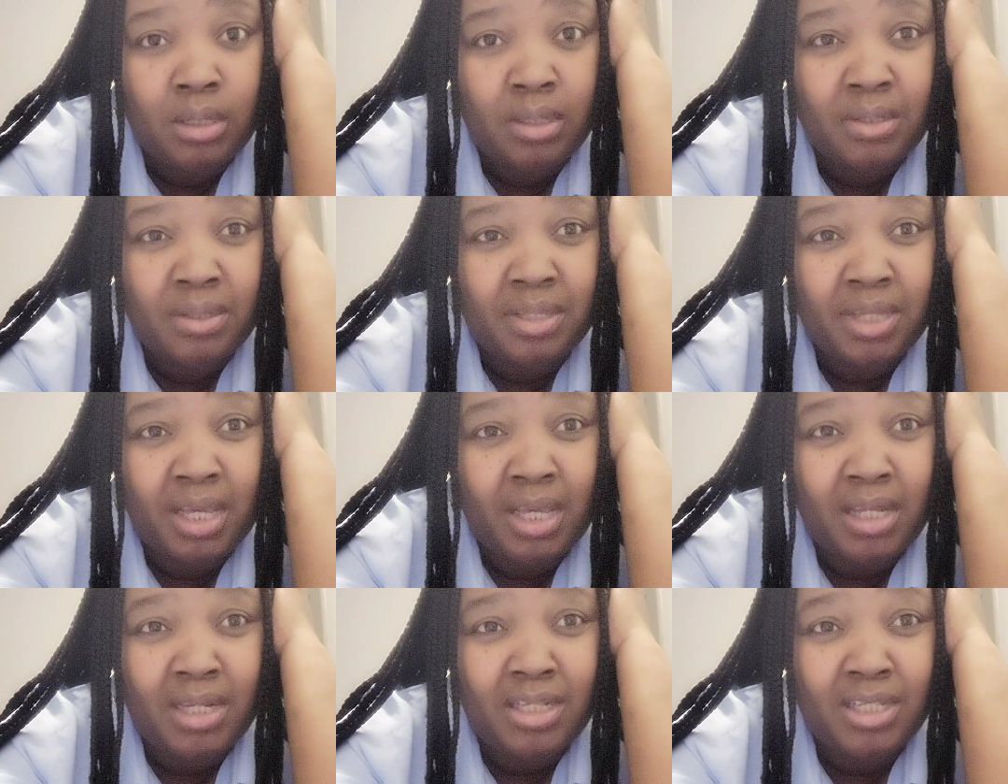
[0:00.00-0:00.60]

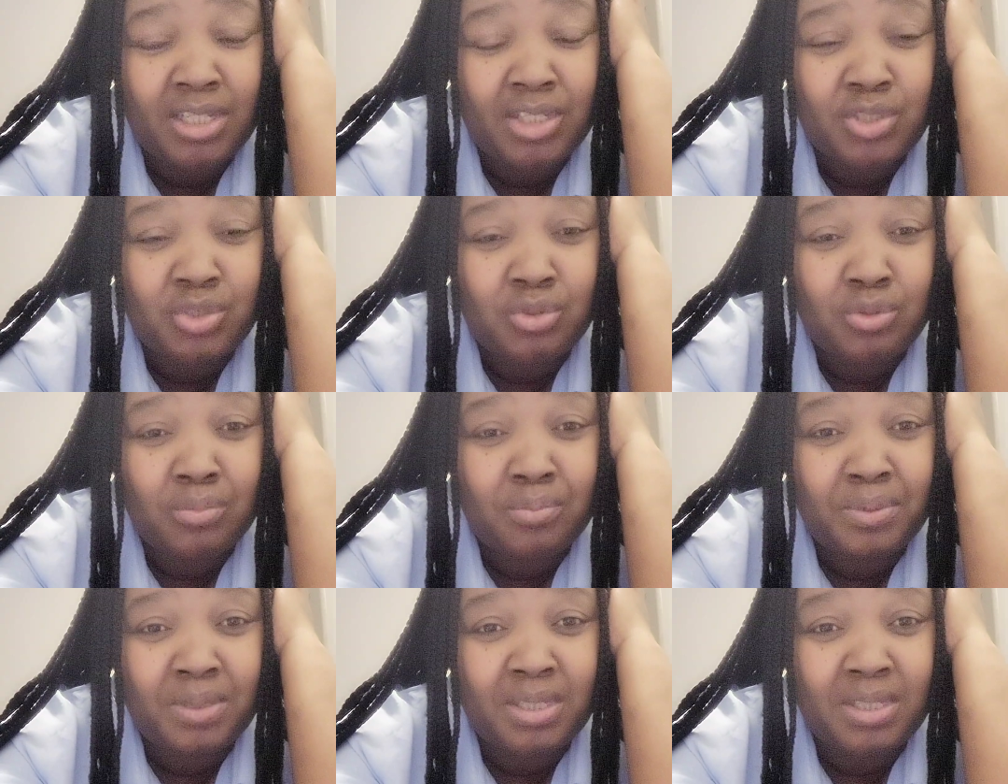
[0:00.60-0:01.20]
Then there
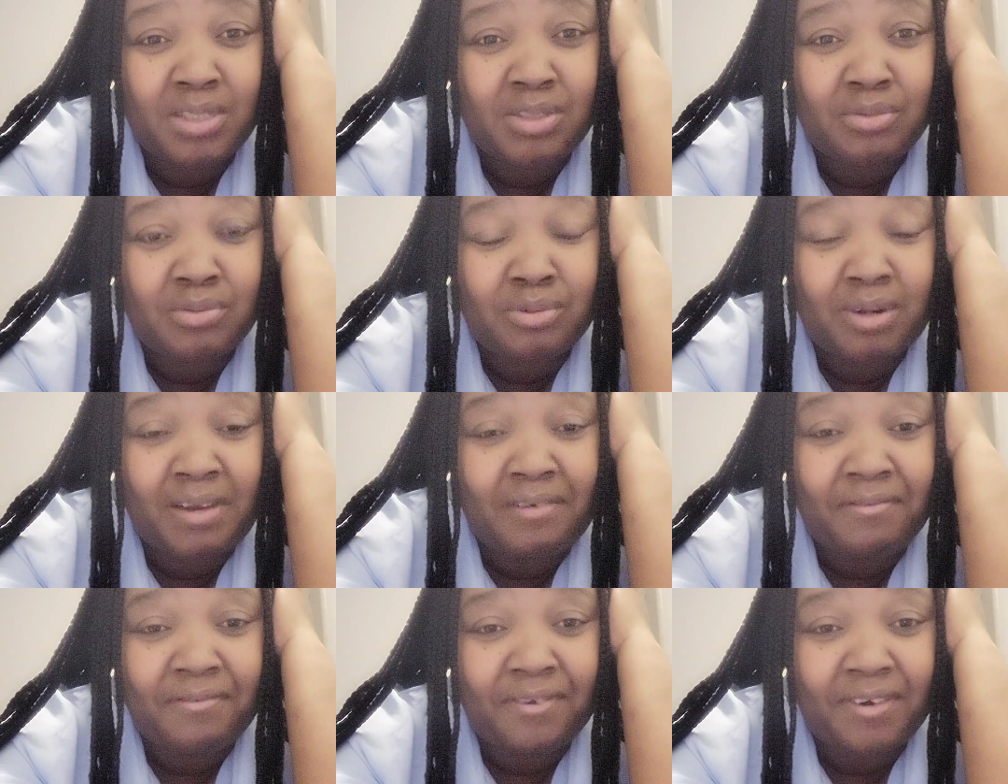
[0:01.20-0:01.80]
should be
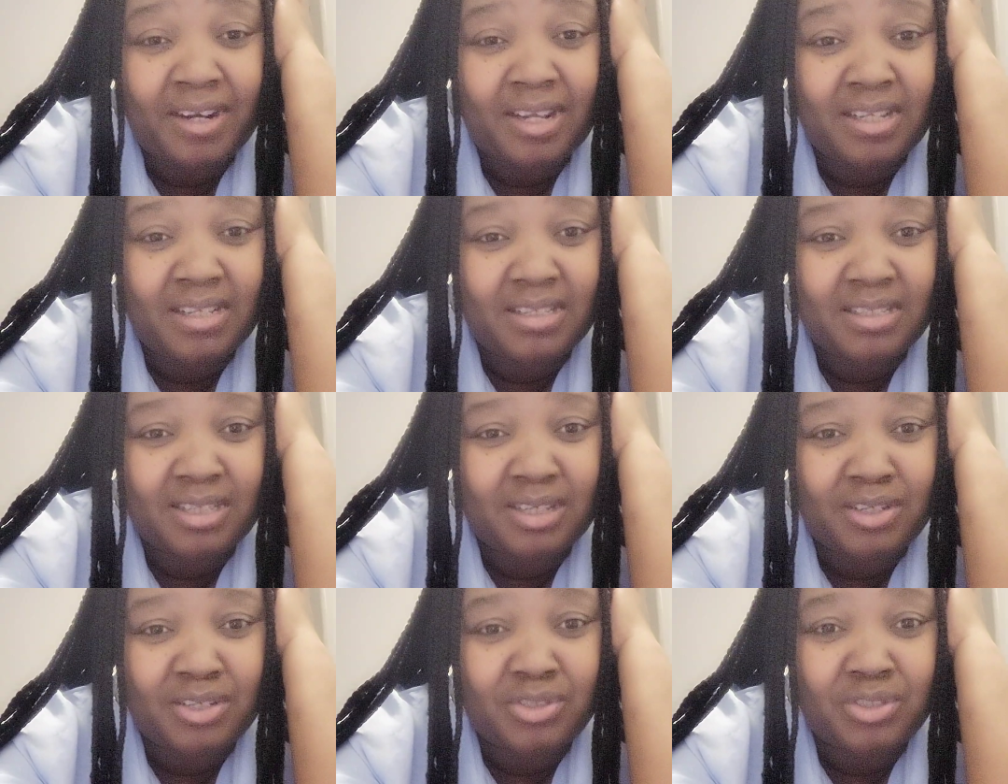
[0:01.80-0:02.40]

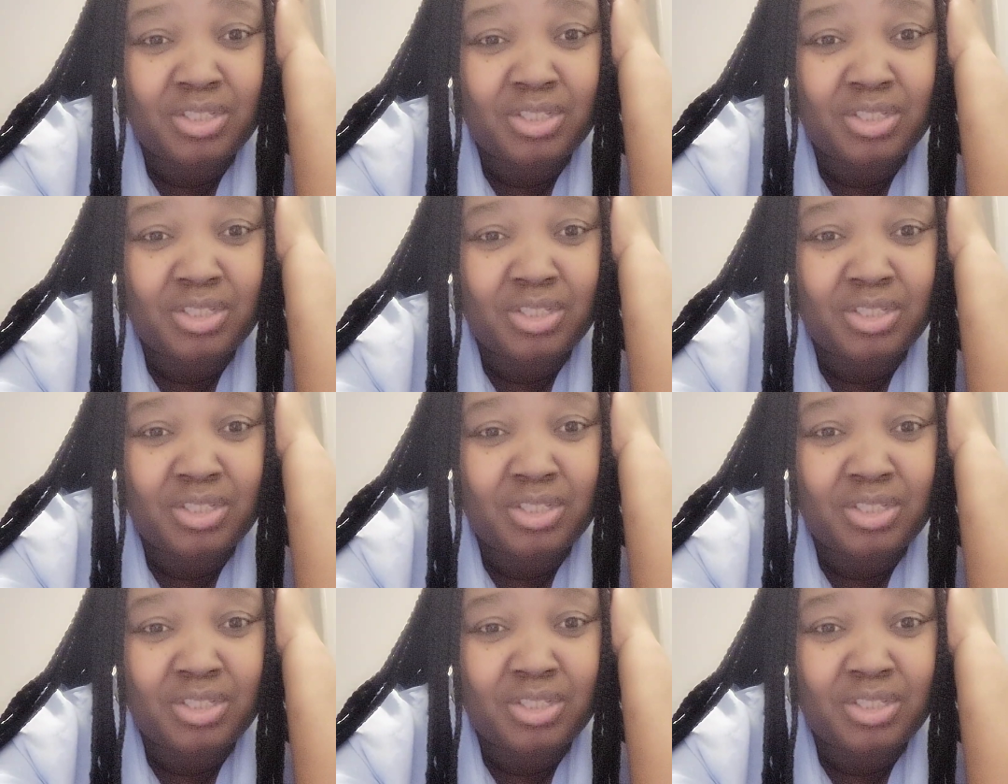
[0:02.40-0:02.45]
referrals and